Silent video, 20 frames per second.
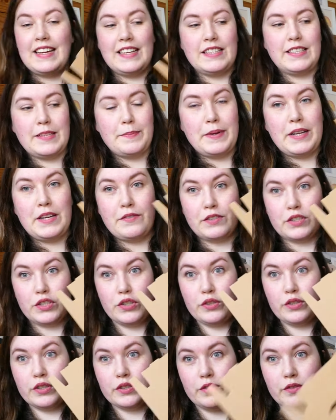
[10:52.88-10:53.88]
It's a bit of a
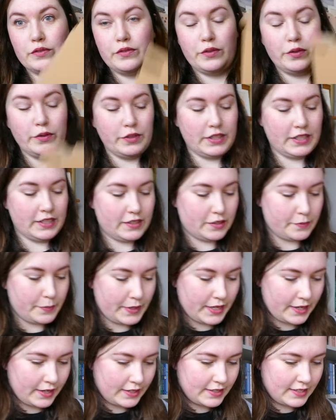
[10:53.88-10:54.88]
chore to fold these, to
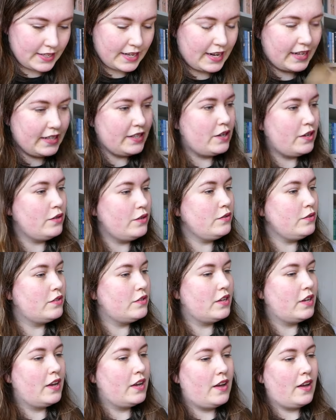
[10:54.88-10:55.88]
be honest, and I
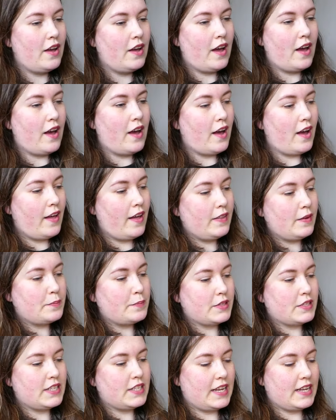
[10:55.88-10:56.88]
don't
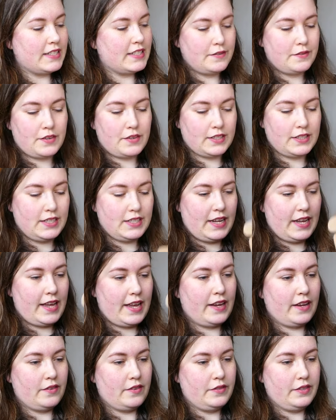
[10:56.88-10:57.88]
100% have gotten the
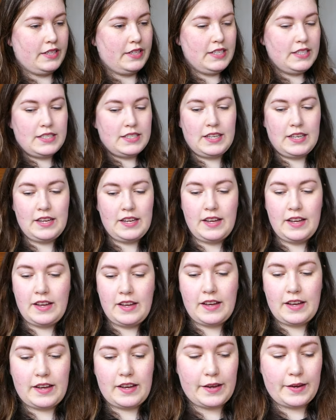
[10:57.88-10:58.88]
hang of it.
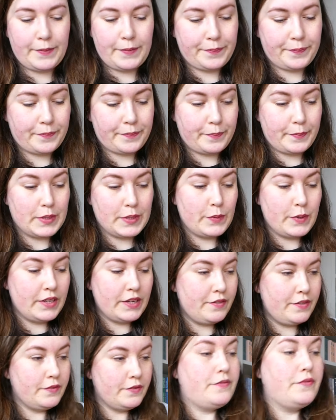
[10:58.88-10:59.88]
Um, but one
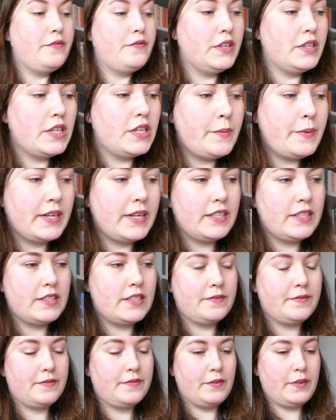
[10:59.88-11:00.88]
of the first, oh my
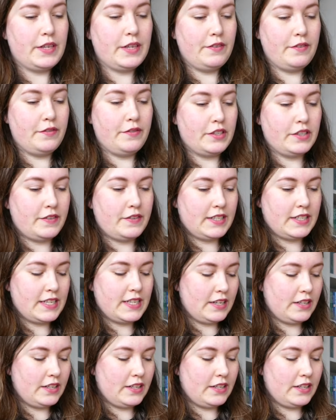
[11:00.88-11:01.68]
gosh, one of the first things I